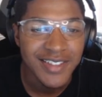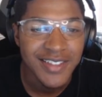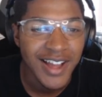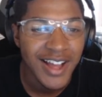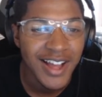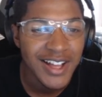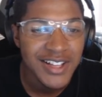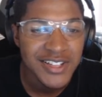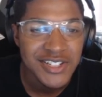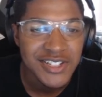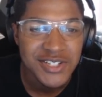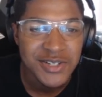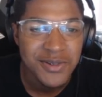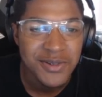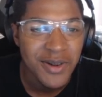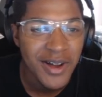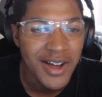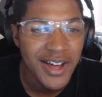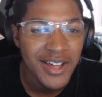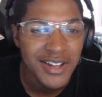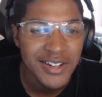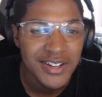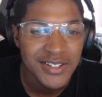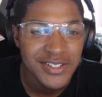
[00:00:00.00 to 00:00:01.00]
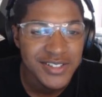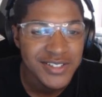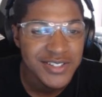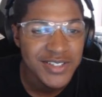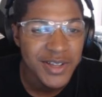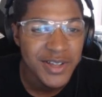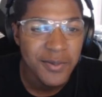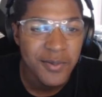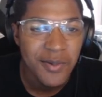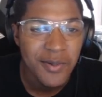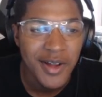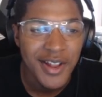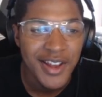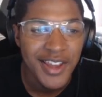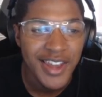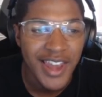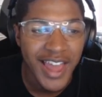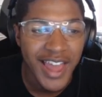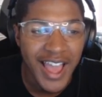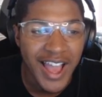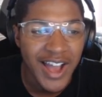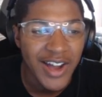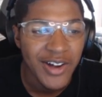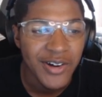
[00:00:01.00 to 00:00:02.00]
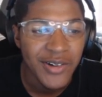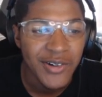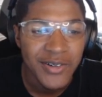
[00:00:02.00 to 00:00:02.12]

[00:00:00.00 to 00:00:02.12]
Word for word: Oshawott or someone now.